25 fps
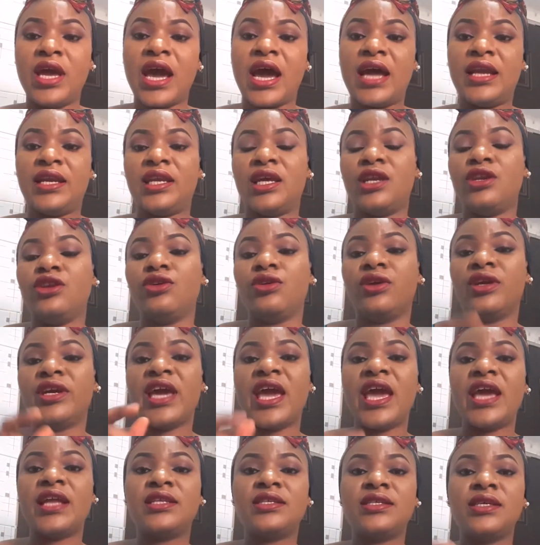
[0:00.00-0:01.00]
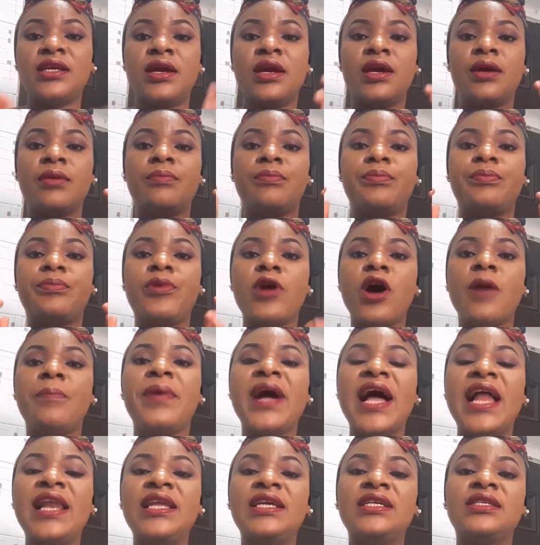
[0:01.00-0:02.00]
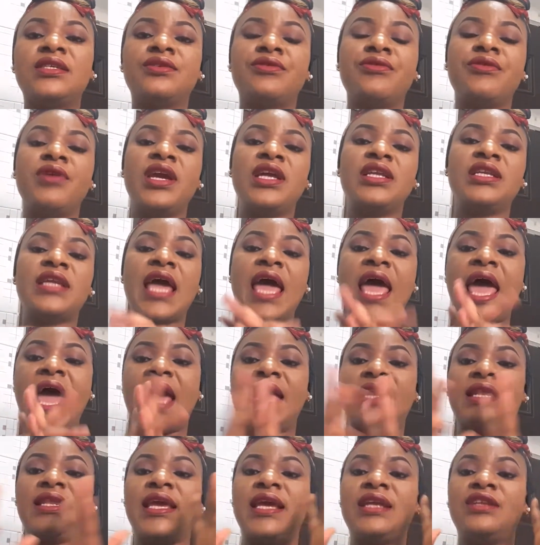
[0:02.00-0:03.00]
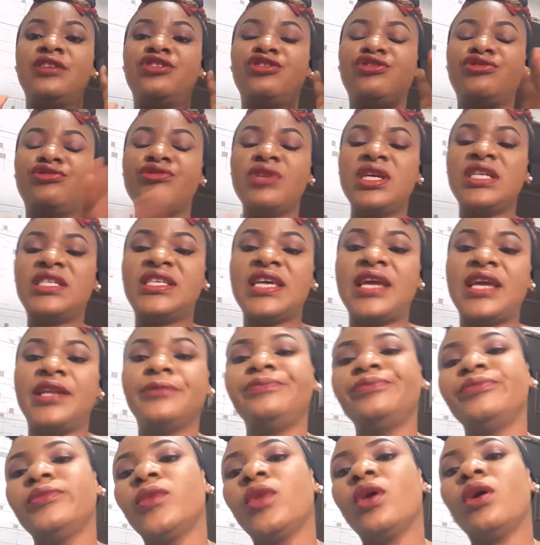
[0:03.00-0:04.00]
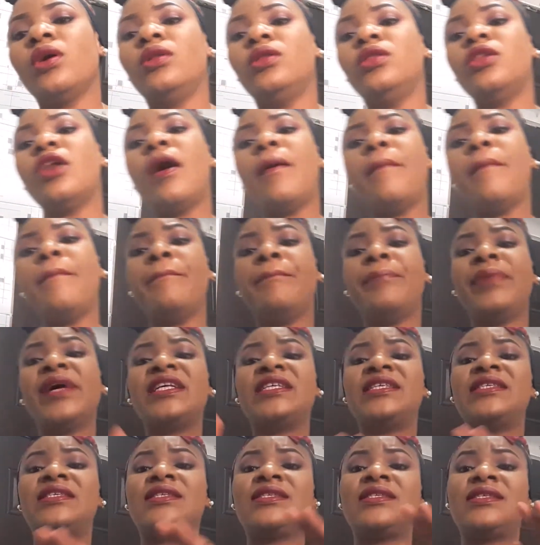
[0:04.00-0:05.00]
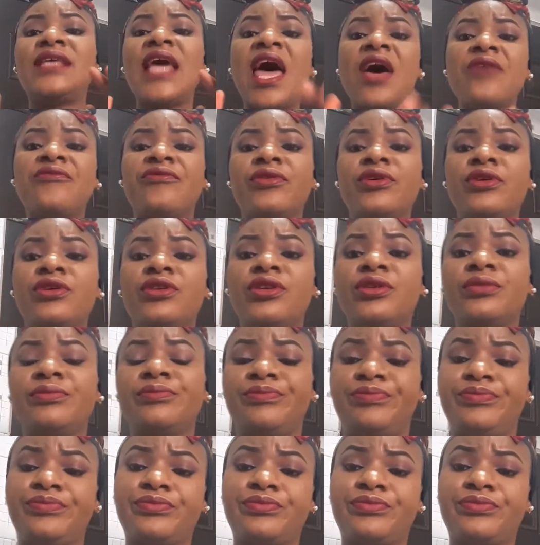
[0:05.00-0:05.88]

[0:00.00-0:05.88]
and then you get properly screened and then treated. Number 7